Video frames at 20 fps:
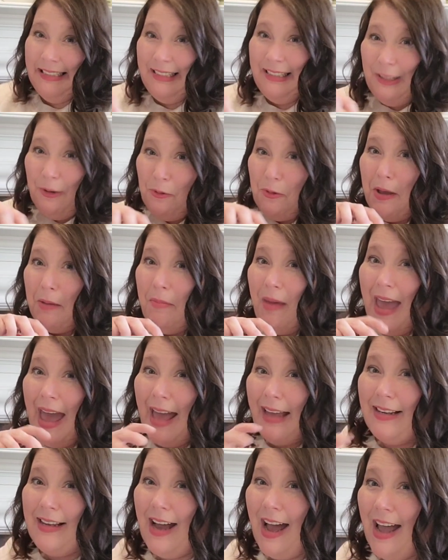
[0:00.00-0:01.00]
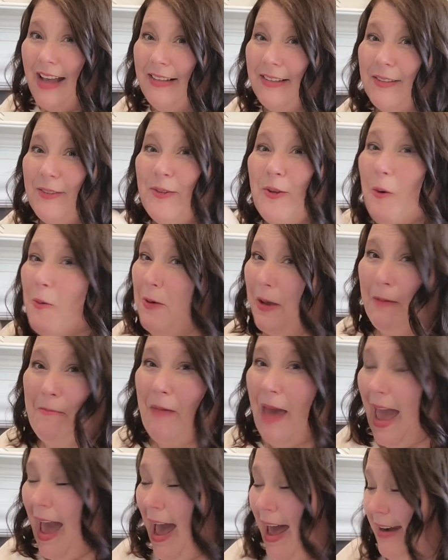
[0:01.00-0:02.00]
Don't get mad, guys. Don't get
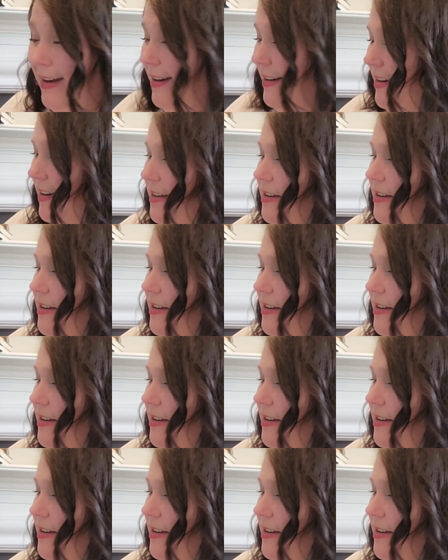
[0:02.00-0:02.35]
mad.